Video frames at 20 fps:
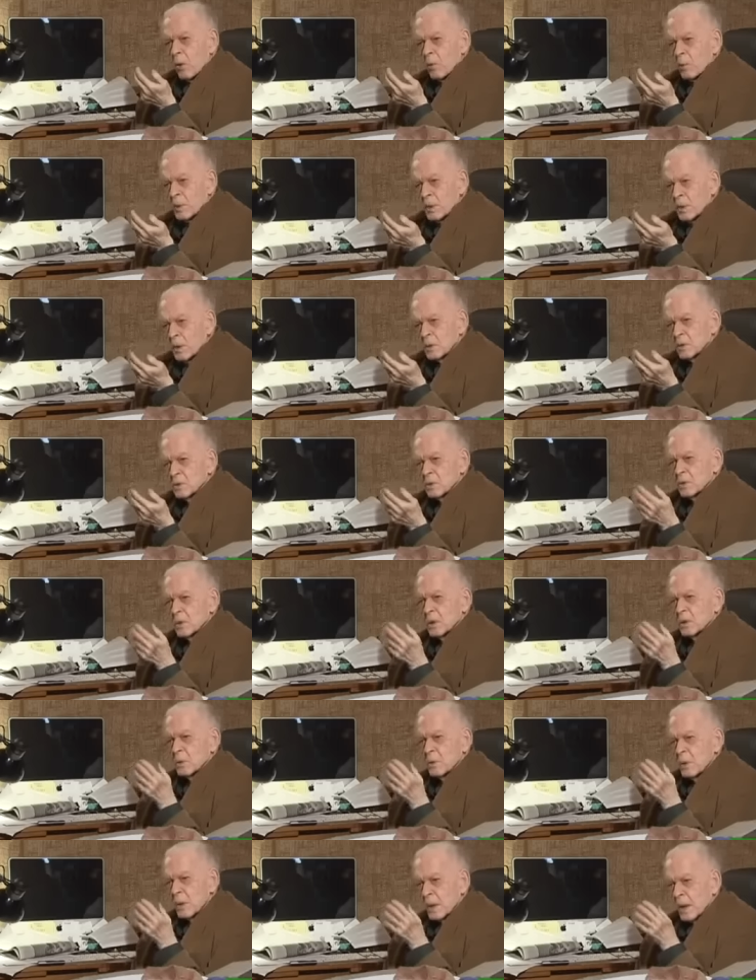all means,
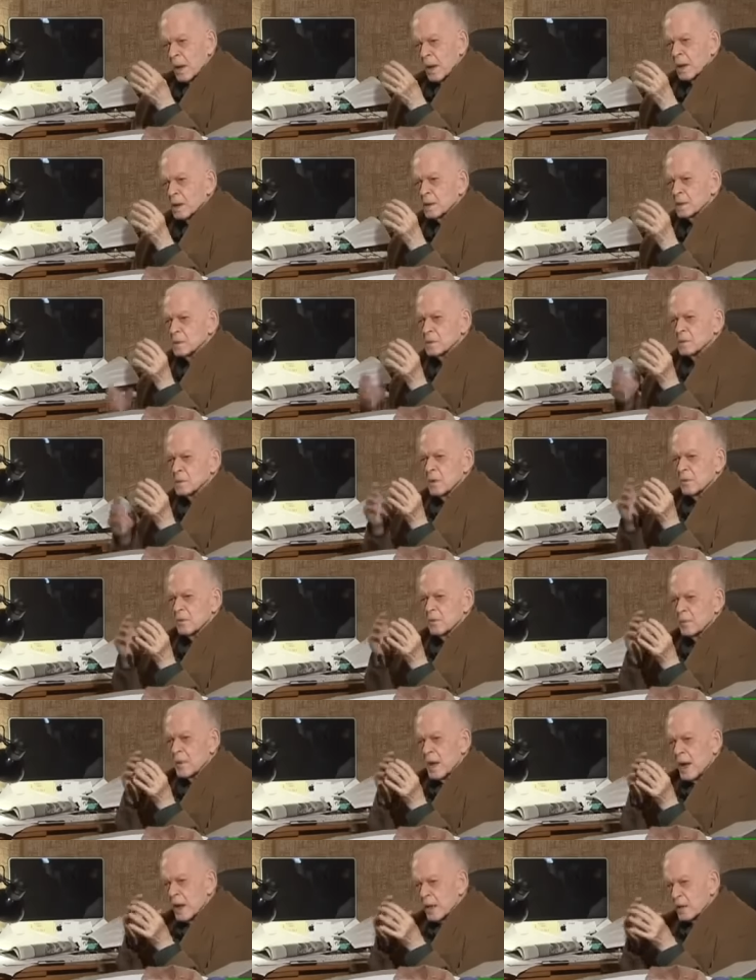there's a kind
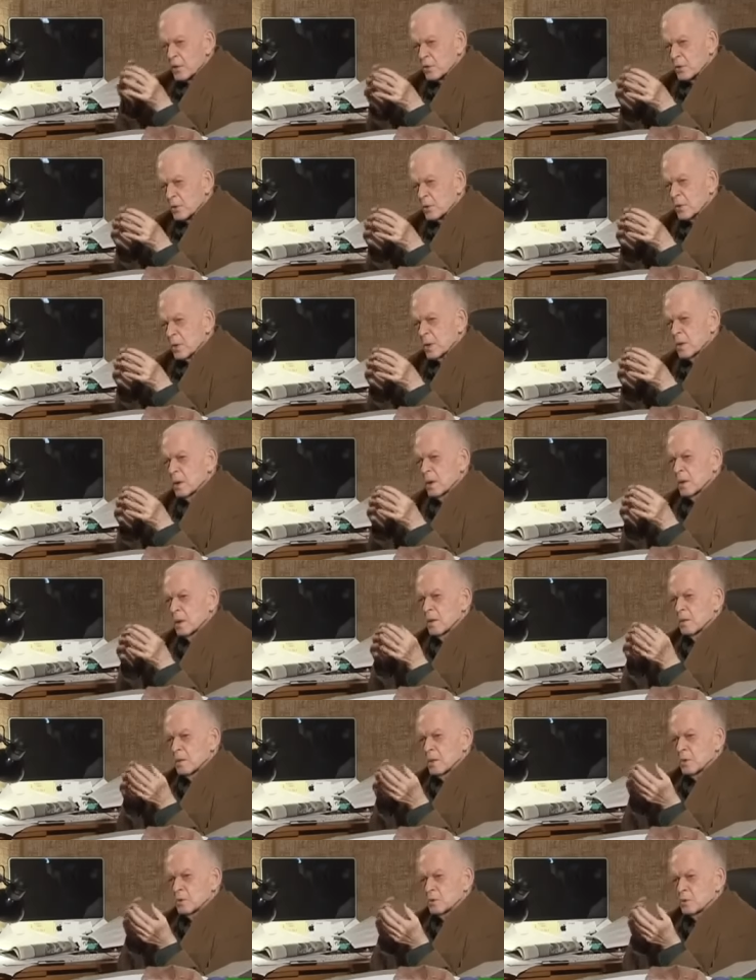of action
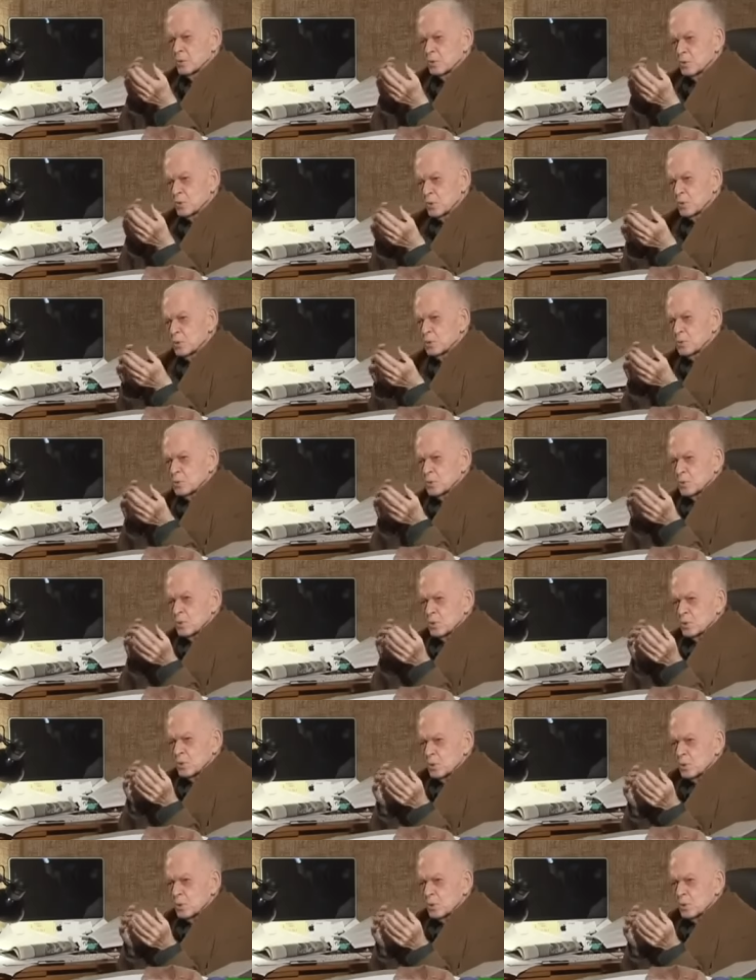that you choose to